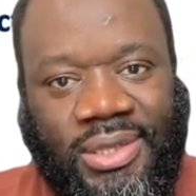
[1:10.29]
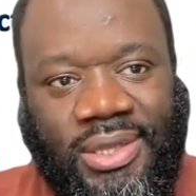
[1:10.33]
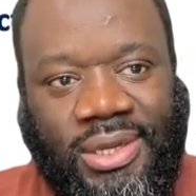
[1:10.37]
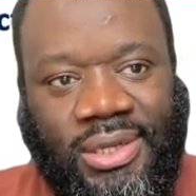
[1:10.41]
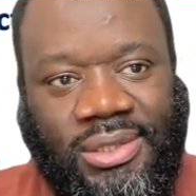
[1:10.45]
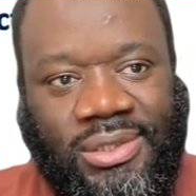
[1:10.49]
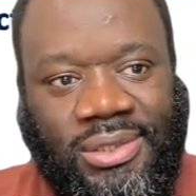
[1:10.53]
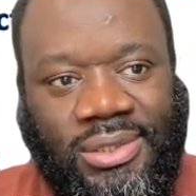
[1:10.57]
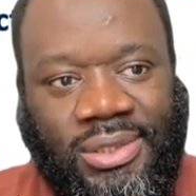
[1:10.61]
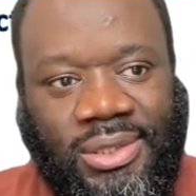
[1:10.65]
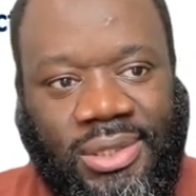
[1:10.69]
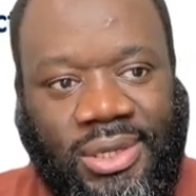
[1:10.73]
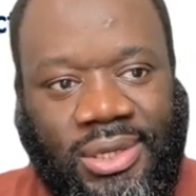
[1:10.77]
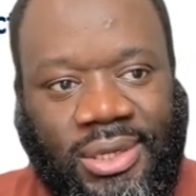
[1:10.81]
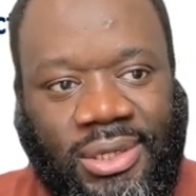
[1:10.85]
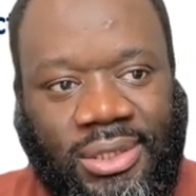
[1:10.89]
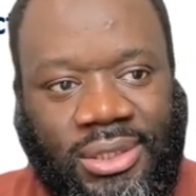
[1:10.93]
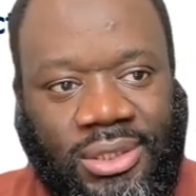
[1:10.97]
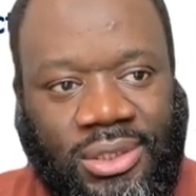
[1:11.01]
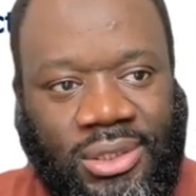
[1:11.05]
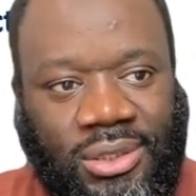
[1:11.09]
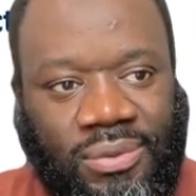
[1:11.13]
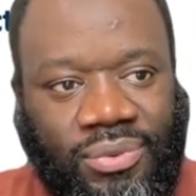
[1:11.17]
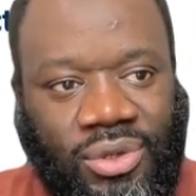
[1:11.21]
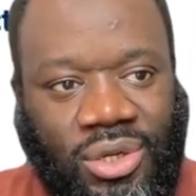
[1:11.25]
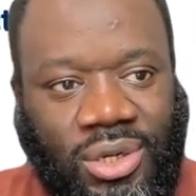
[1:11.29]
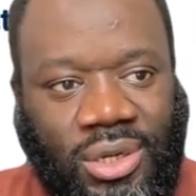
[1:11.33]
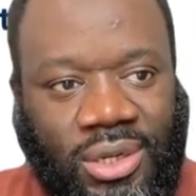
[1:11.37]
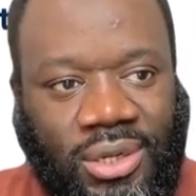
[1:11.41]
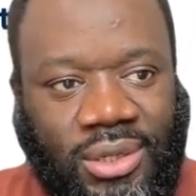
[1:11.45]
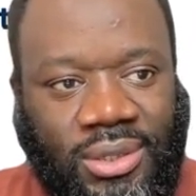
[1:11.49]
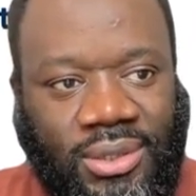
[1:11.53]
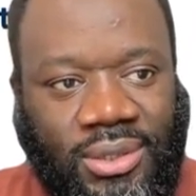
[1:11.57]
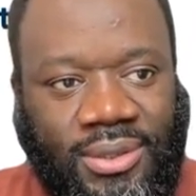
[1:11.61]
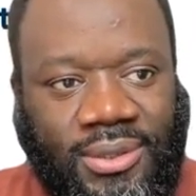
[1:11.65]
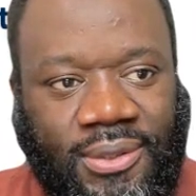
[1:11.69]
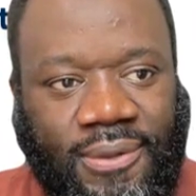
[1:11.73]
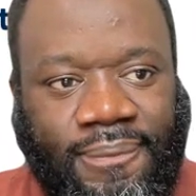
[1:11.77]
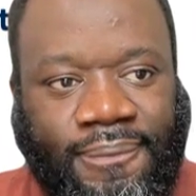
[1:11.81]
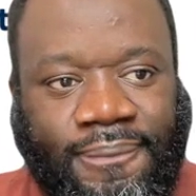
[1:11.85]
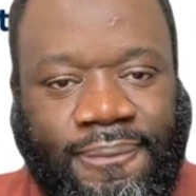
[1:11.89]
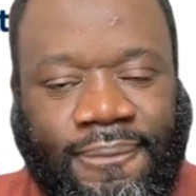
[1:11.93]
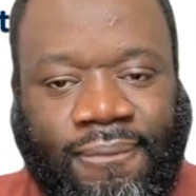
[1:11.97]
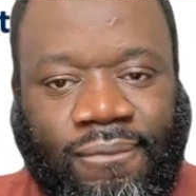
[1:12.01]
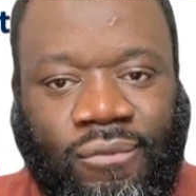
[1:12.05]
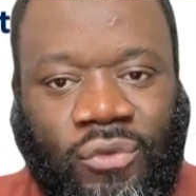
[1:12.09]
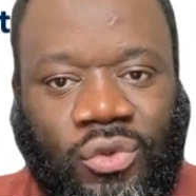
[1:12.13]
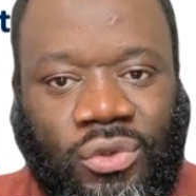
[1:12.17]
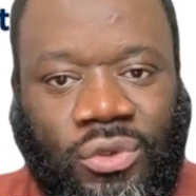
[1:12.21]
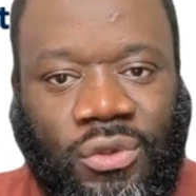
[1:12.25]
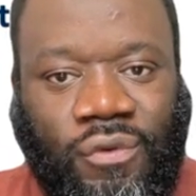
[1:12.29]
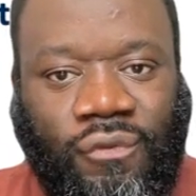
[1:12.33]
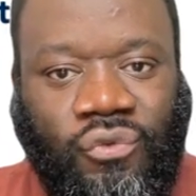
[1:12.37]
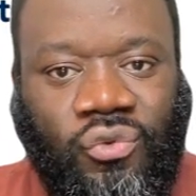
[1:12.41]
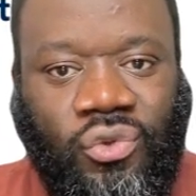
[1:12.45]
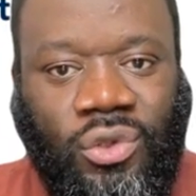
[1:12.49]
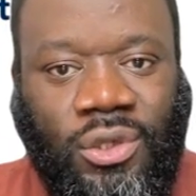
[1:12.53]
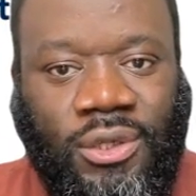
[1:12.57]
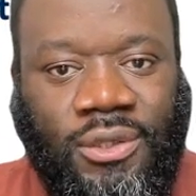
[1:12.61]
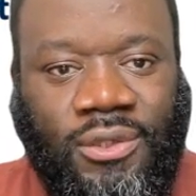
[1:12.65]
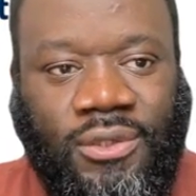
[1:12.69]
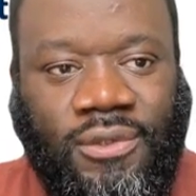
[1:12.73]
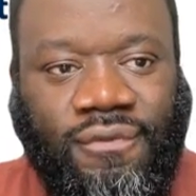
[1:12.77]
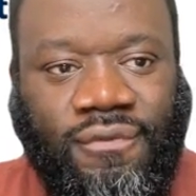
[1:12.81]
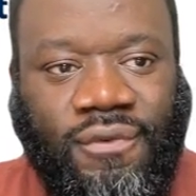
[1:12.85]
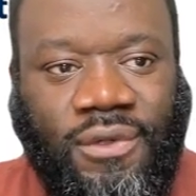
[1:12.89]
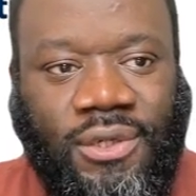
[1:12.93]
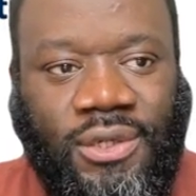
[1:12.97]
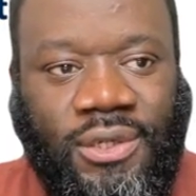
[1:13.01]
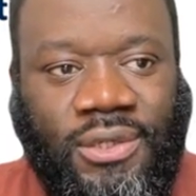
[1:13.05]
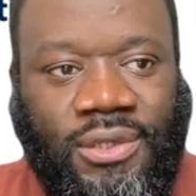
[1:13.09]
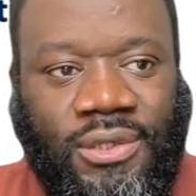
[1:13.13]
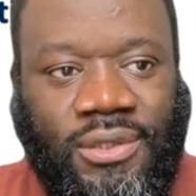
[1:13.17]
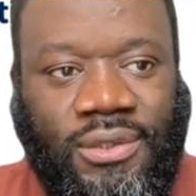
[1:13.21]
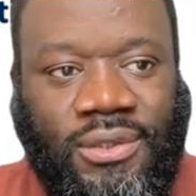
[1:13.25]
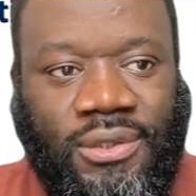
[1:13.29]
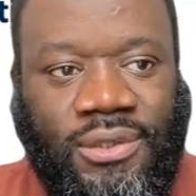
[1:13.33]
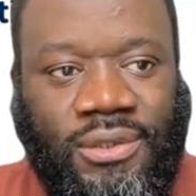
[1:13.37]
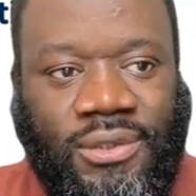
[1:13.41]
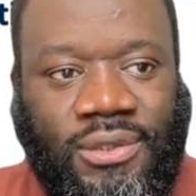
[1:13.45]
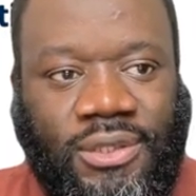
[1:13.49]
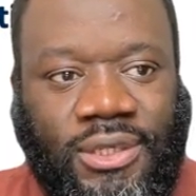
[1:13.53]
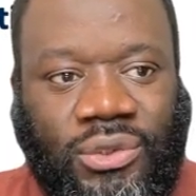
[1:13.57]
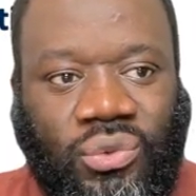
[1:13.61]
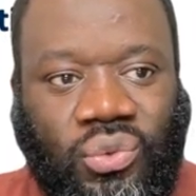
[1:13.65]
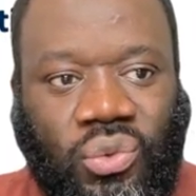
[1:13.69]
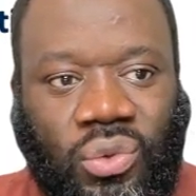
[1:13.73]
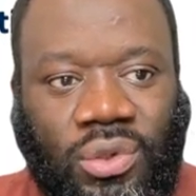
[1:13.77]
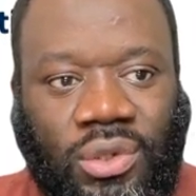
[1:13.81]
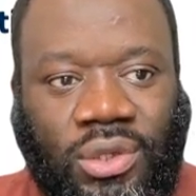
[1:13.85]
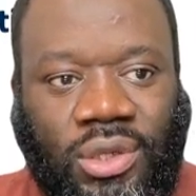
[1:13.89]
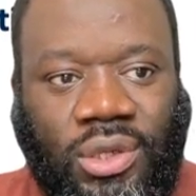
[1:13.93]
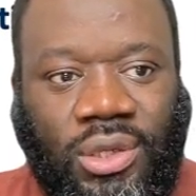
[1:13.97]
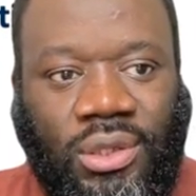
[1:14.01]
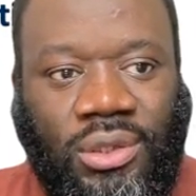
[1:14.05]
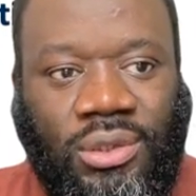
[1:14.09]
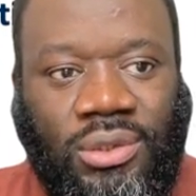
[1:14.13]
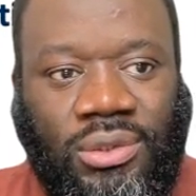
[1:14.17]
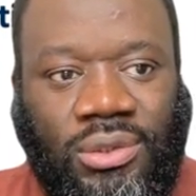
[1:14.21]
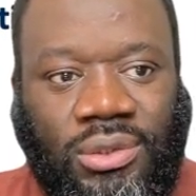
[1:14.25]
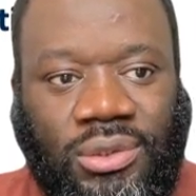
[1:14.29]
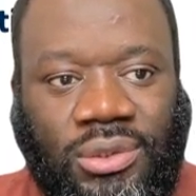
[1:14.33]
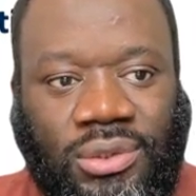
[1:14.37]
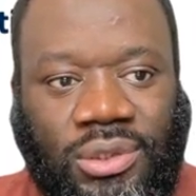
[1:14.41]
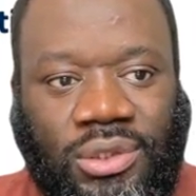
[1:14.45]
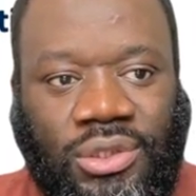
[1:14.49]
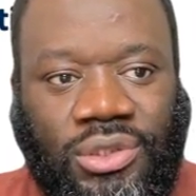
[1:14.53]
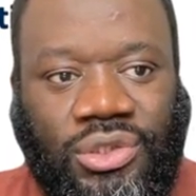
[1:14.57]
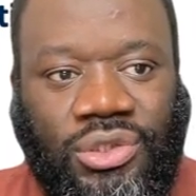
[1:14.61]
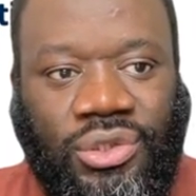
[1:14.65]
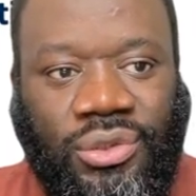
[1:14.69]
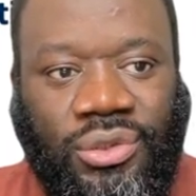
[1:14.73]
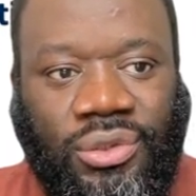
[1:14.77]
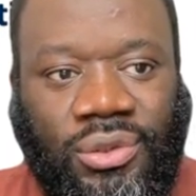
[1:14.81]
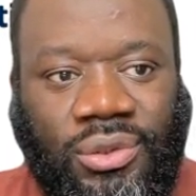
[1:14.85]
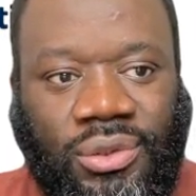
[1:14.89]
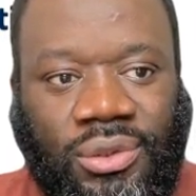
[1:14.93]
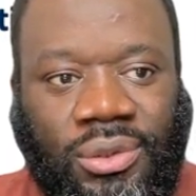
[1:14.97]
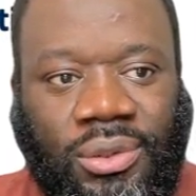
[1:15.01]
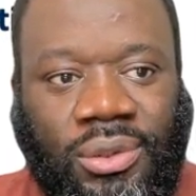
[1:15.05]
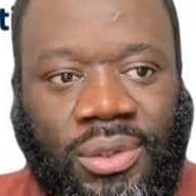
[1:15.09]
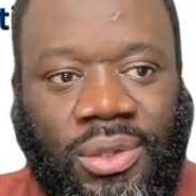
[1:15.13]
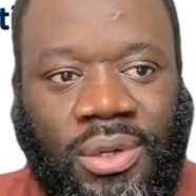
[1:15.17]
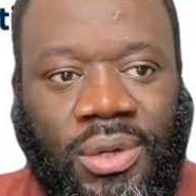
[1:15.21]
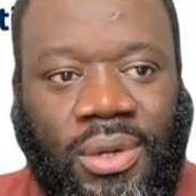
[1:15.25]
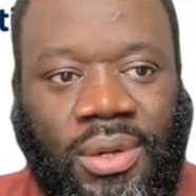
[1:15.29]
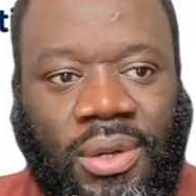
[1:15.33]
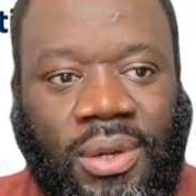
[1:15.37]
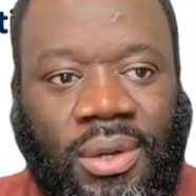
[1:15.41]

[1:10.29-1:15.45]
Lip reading: That's the idea behind software-defined networking in general.